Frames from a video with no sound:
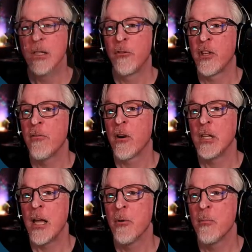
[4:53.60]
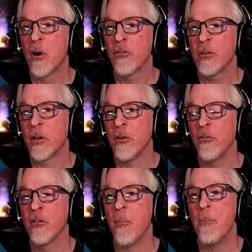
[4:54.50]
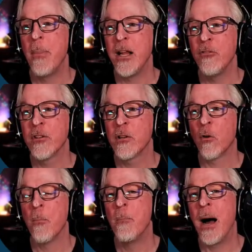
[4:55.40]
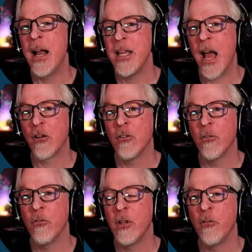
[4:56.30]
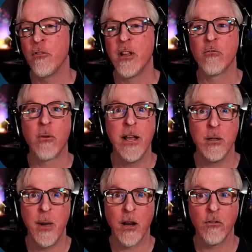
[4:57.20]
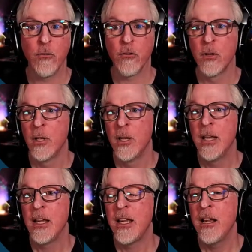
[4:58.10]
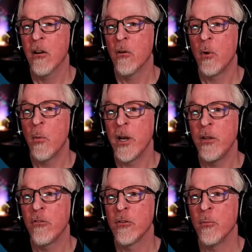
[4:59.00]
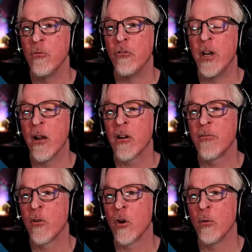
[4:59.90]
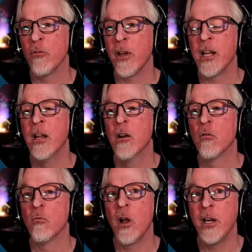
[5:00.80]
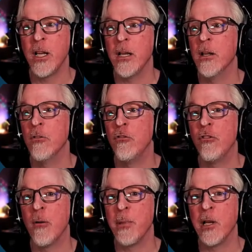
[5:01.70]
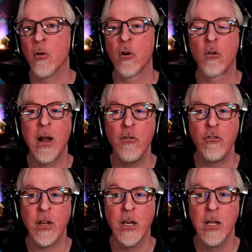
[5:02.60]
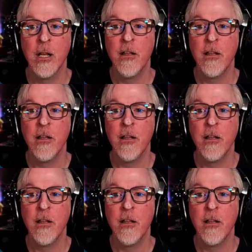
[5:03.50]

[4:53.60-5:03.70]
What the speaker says: Let's give our leopard martial artist some basic or body actions instead of random actions. Here, we want to use some generic verbs like running, jumping, or crouching